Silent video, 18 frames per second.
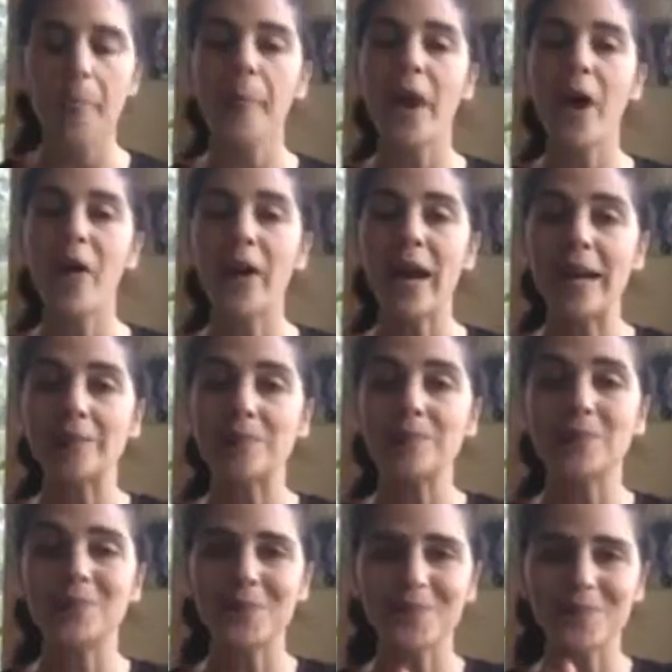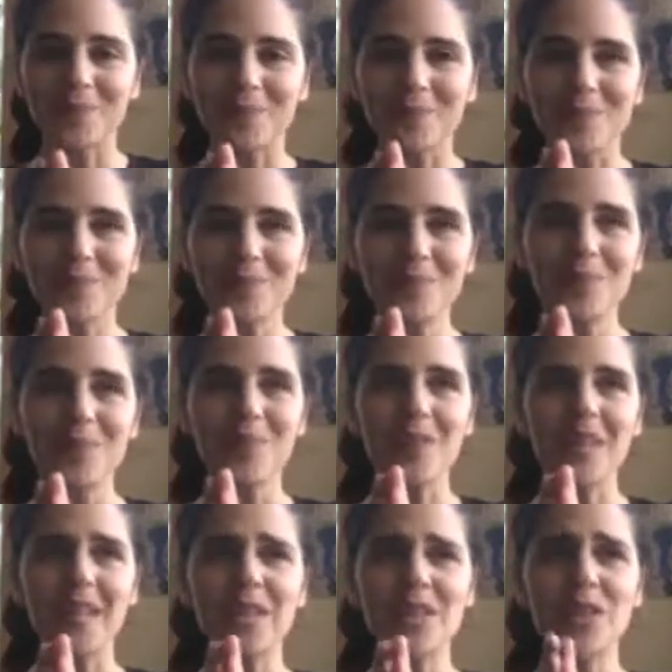Okay.
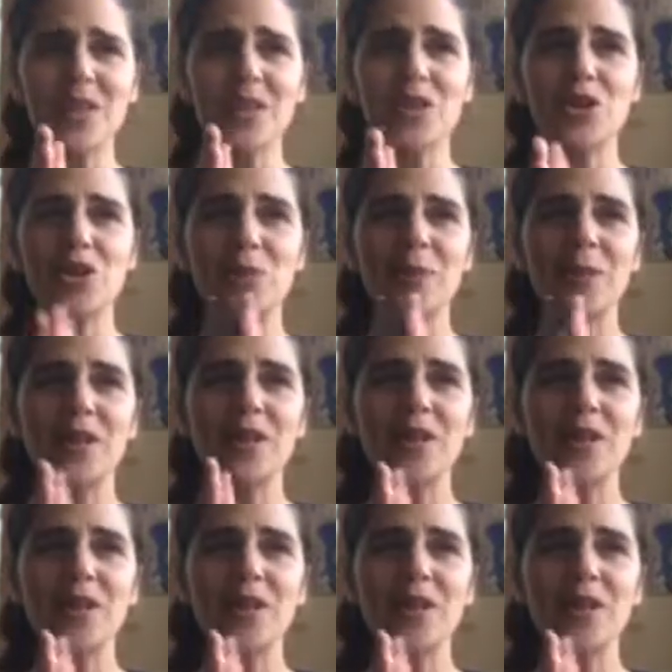So the Jupiter